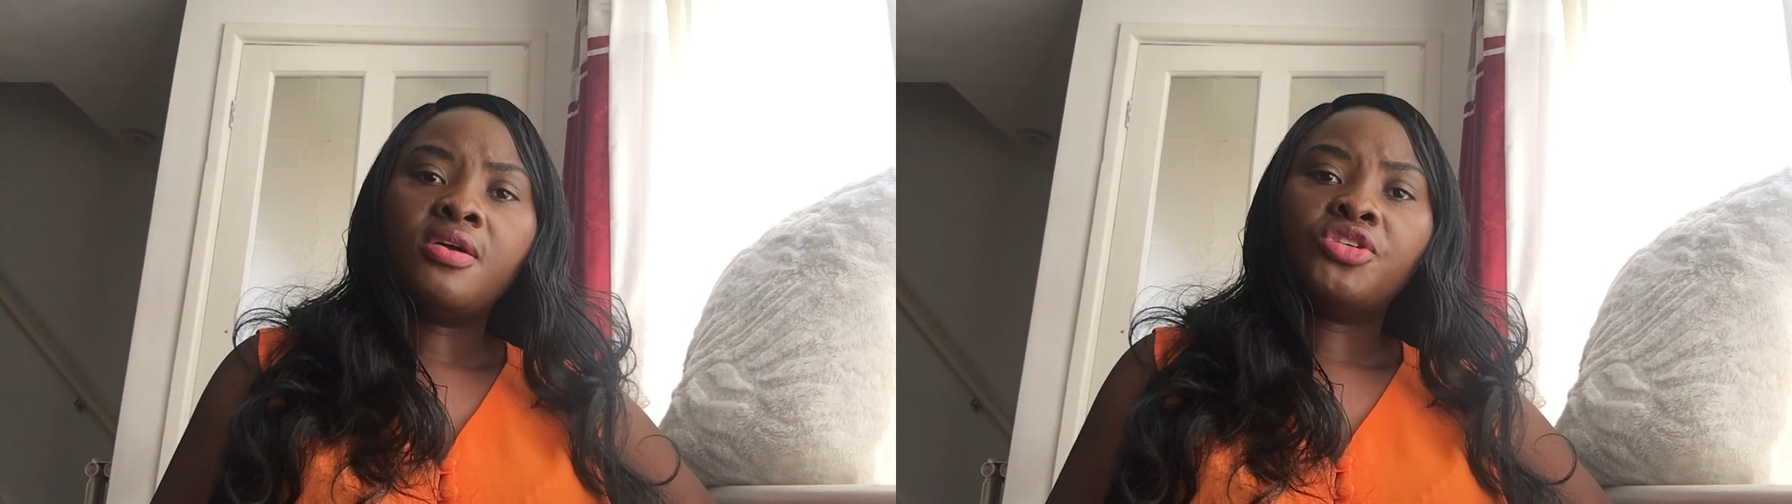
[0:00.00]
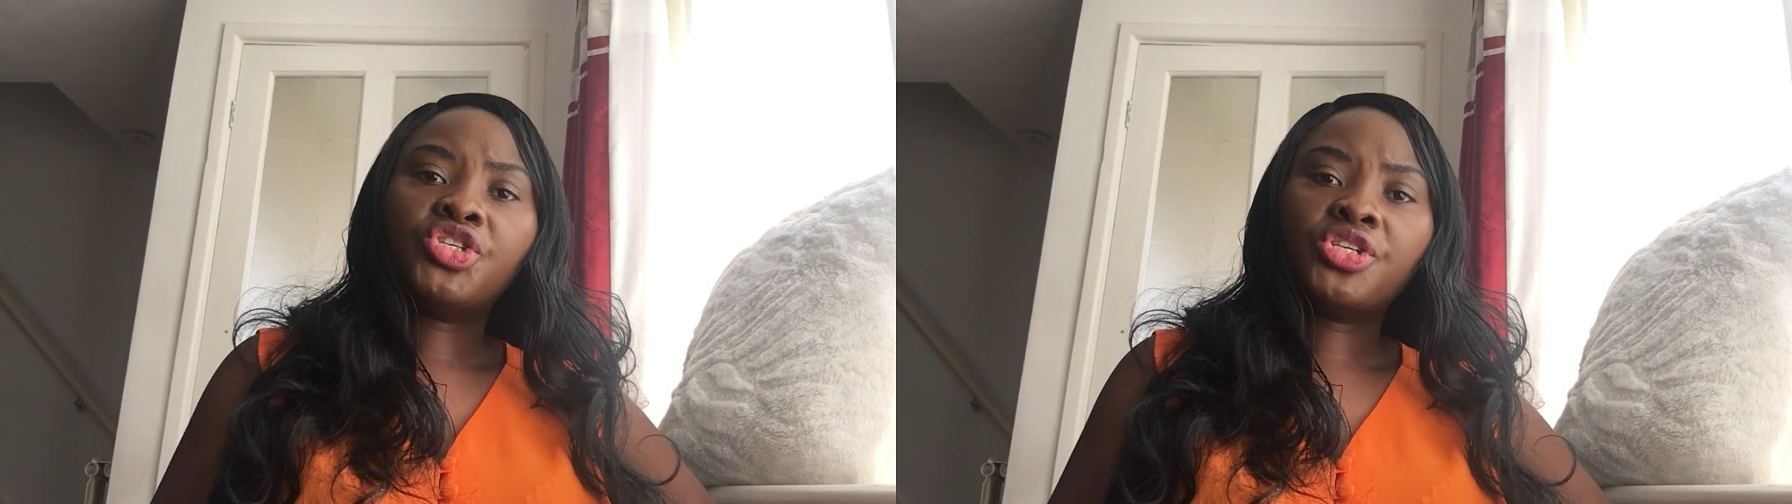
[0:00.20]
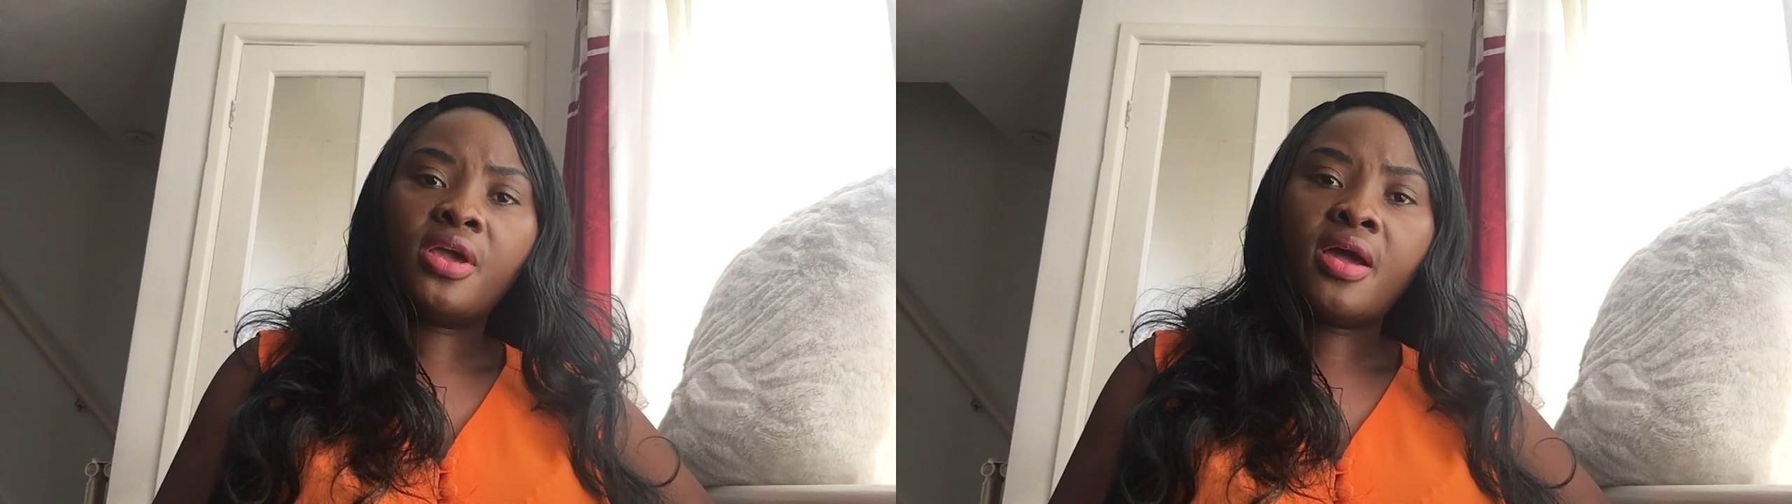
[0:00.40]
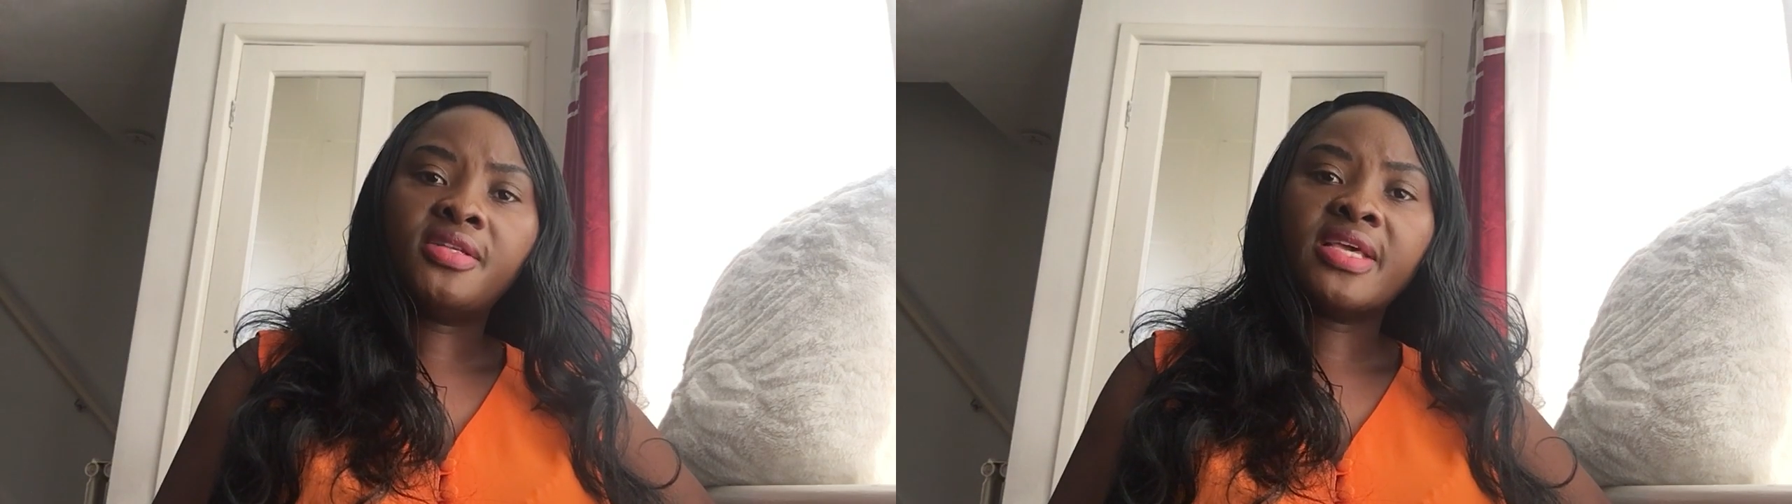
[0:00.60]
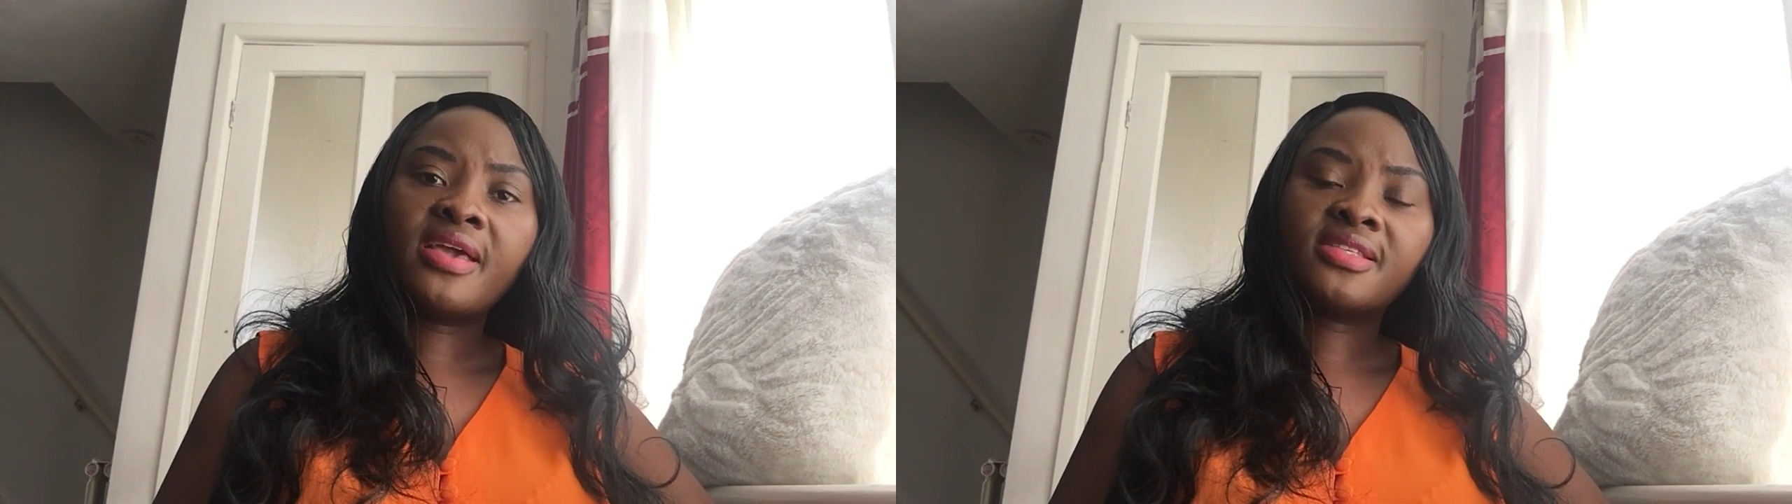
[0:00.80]

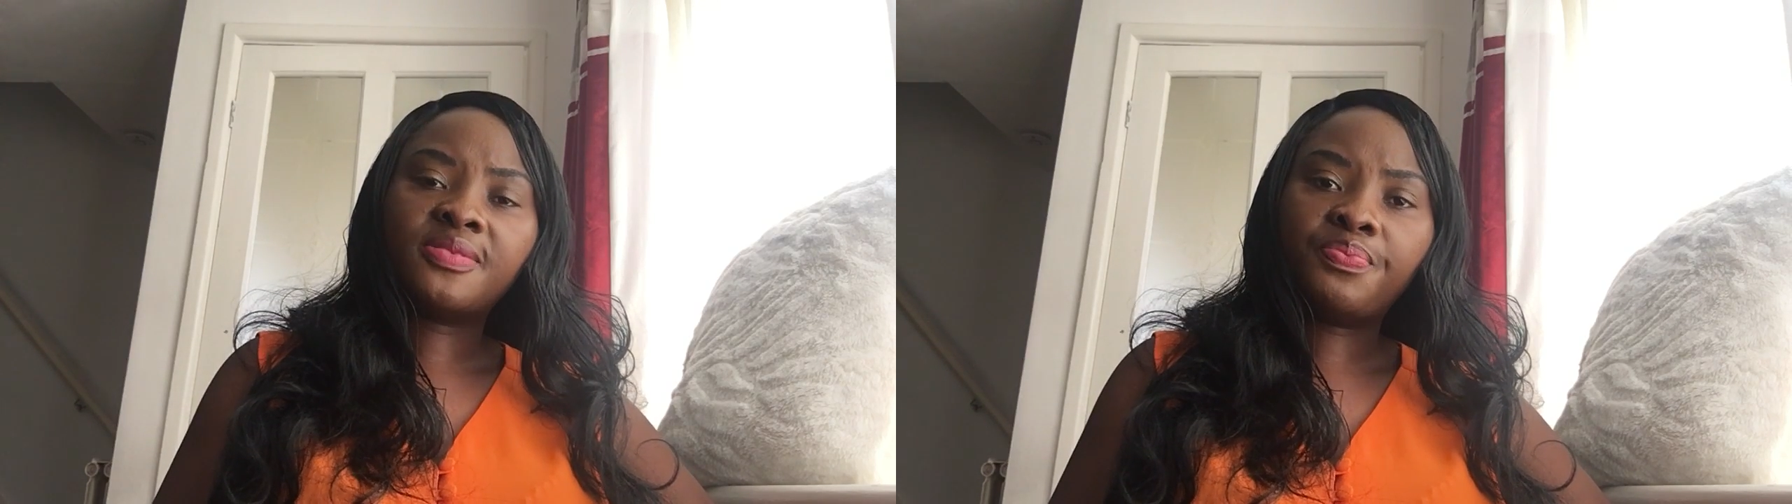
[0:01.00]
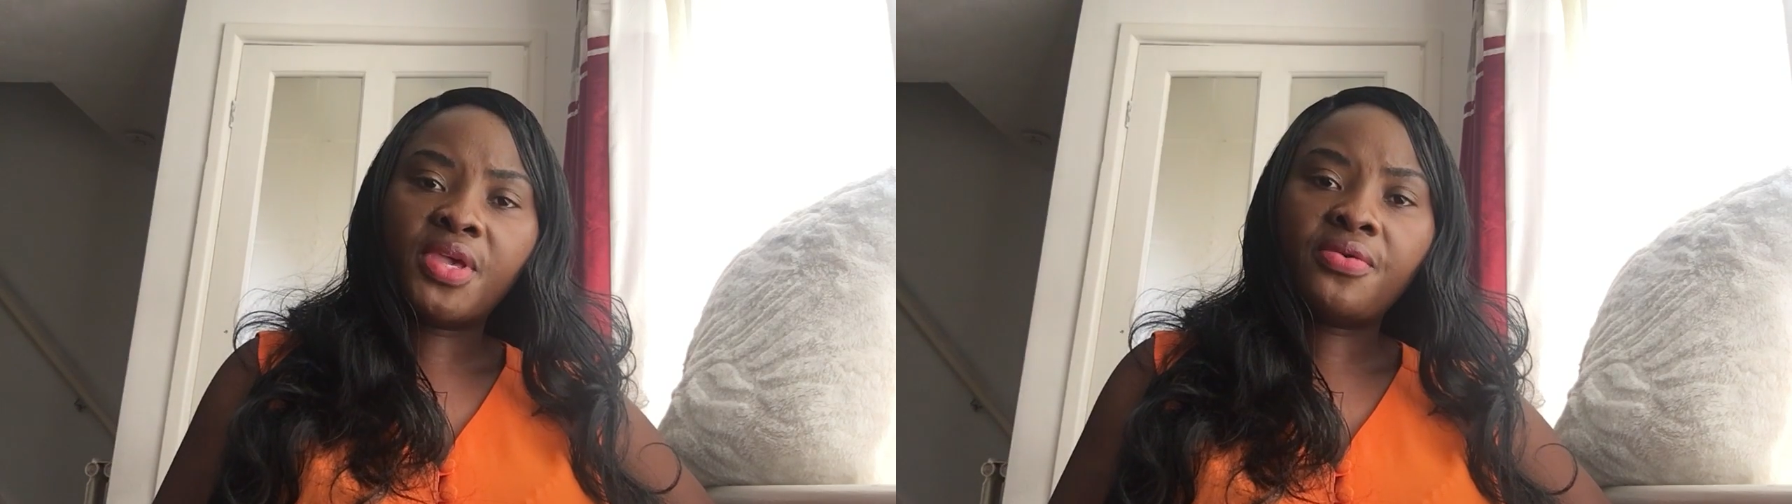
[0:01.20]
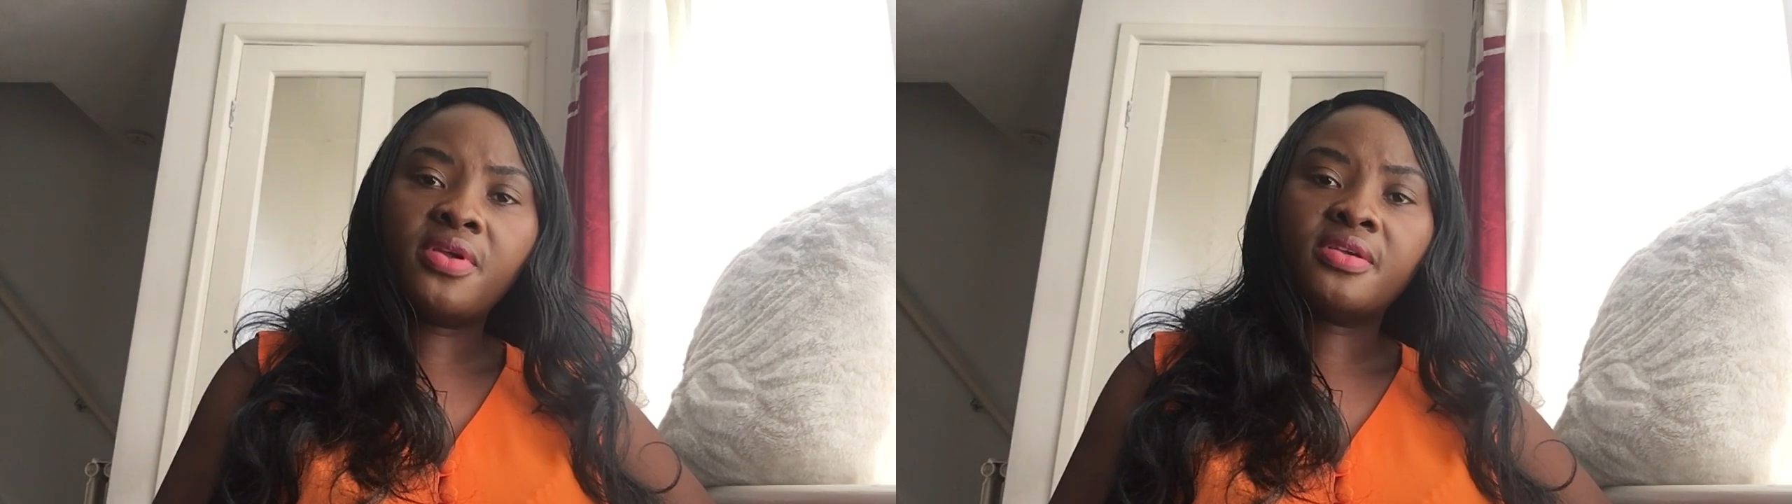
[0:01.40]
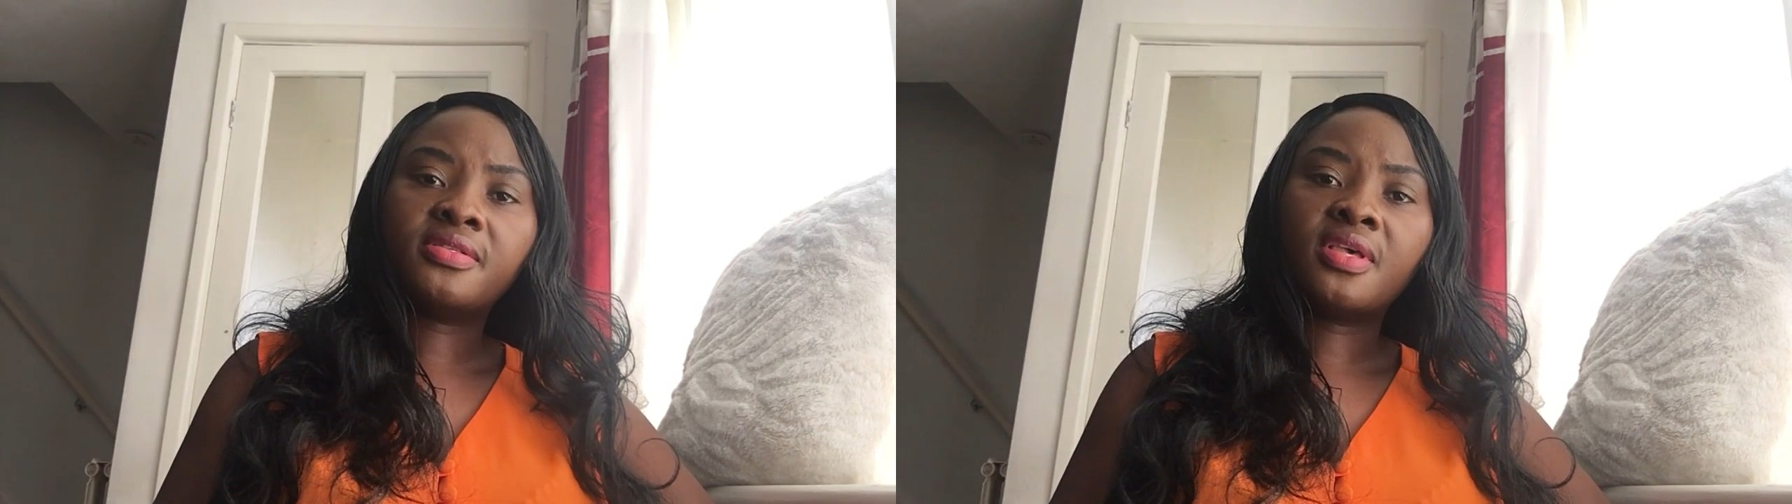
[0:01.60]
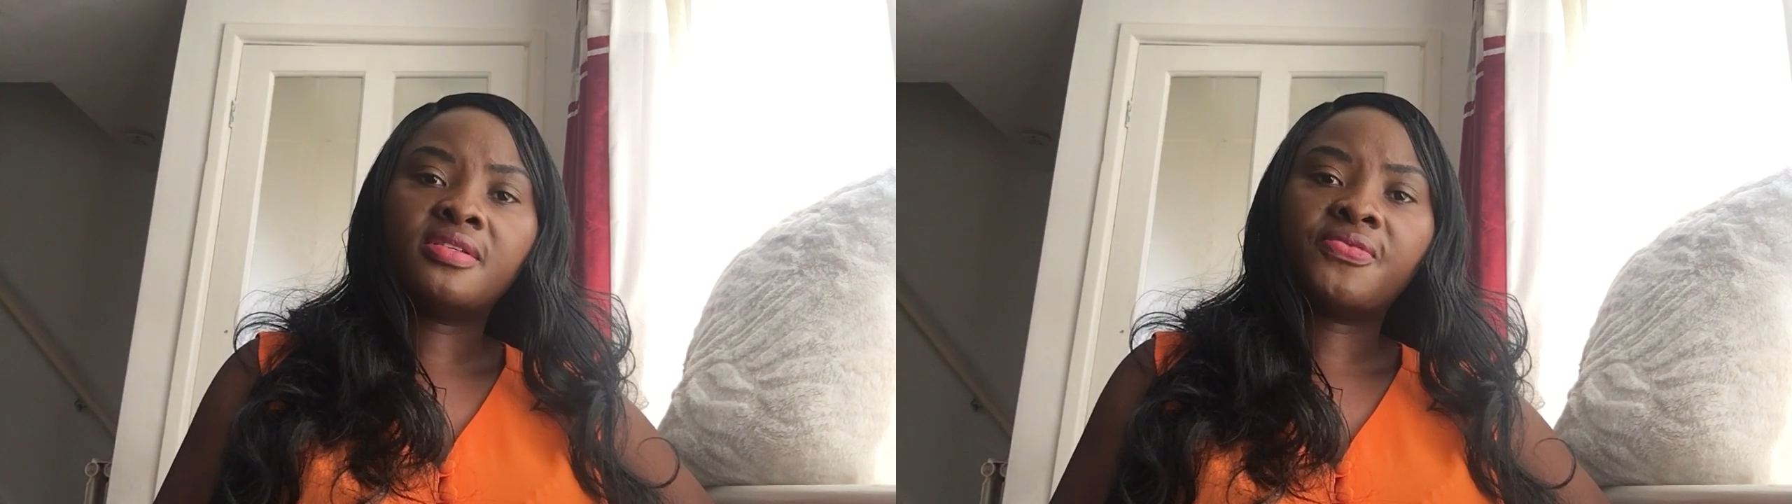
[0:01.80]
shared
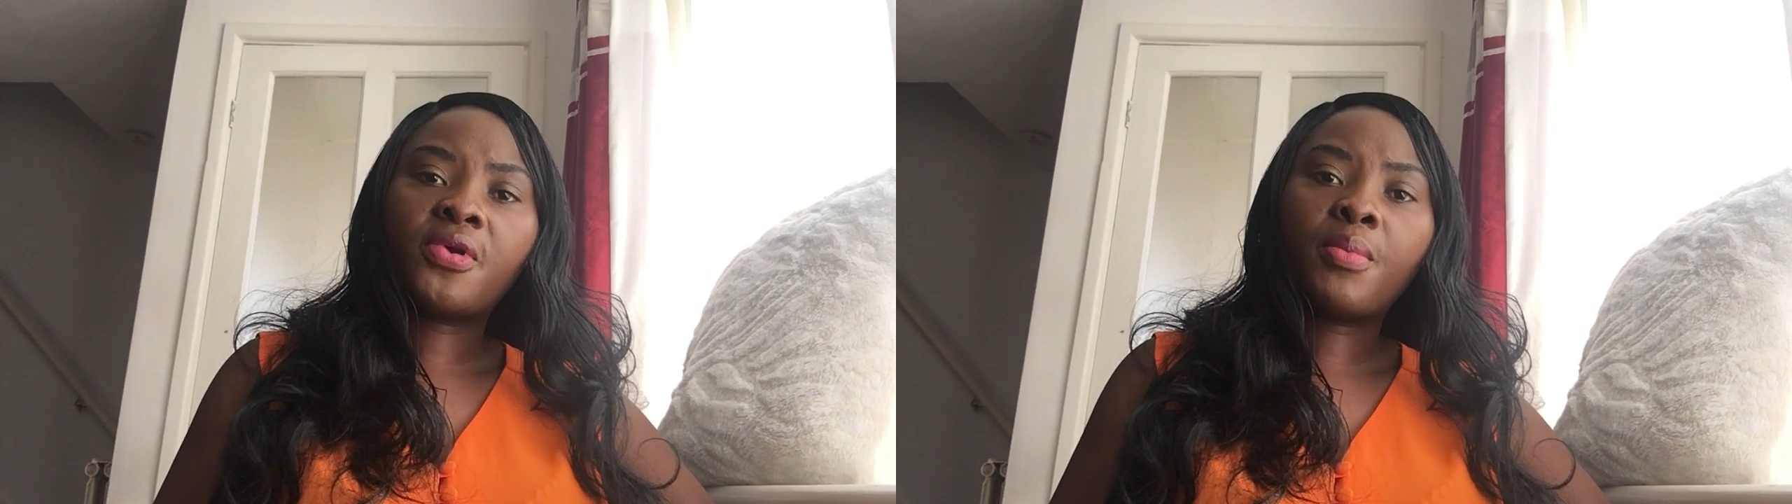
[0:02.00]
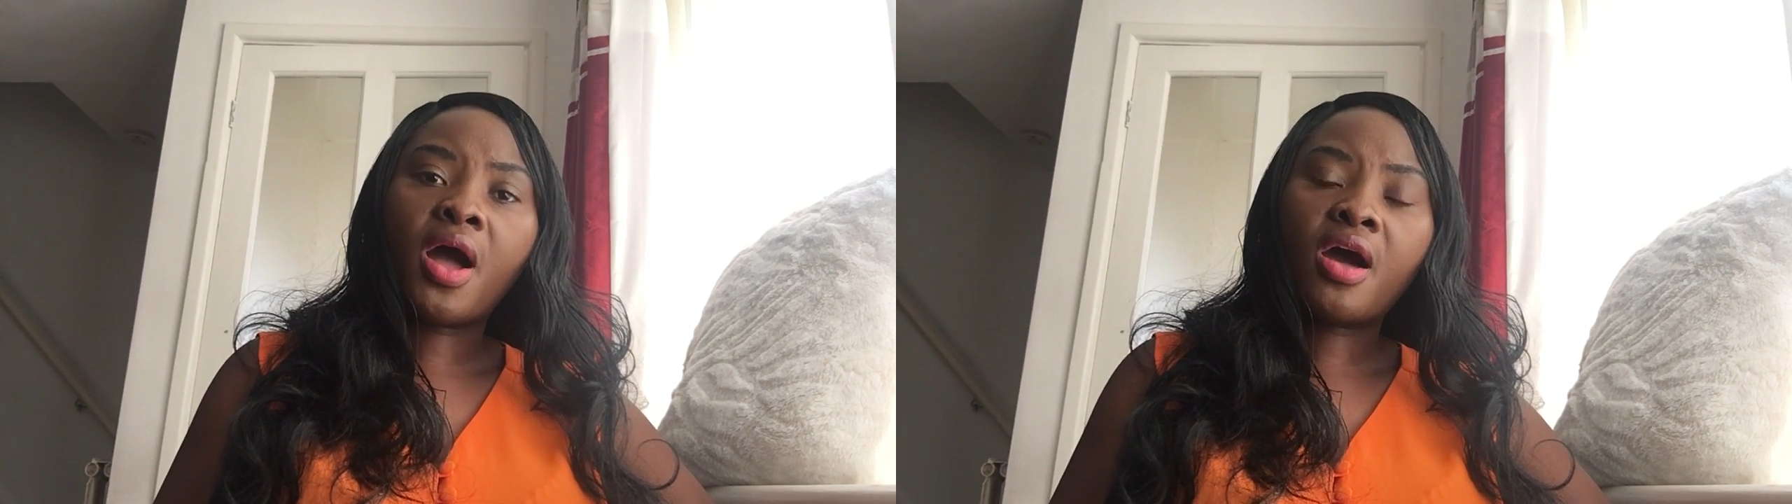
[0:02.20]
experiences from